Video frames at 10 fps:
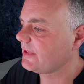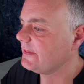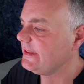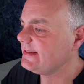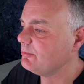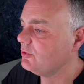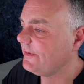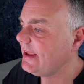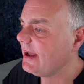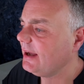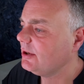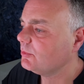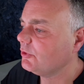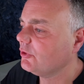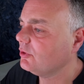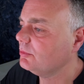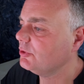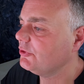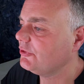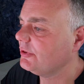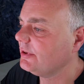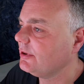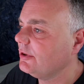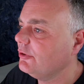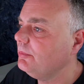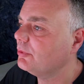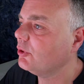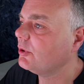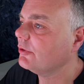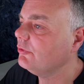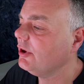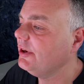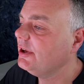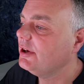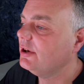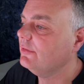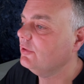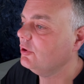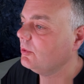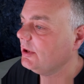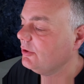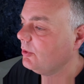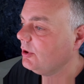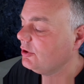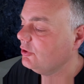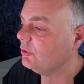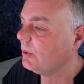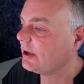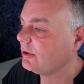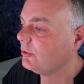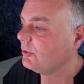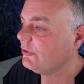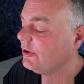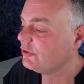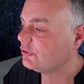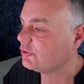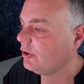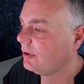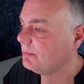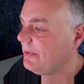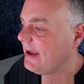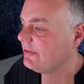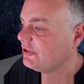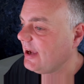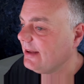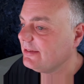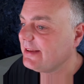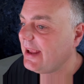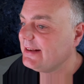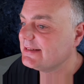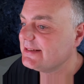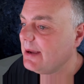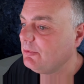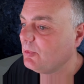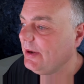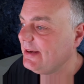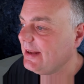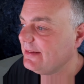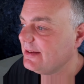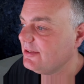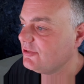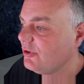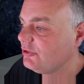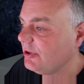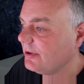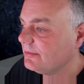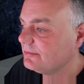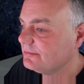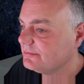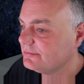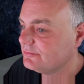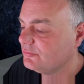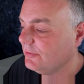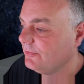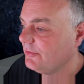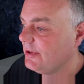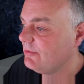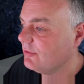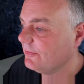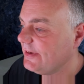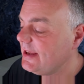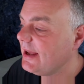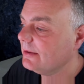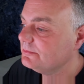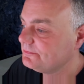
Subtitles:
this move here was almost an unbroken run of lower low, lower close, strong bearish candles, except when it hit this structure, roughly here.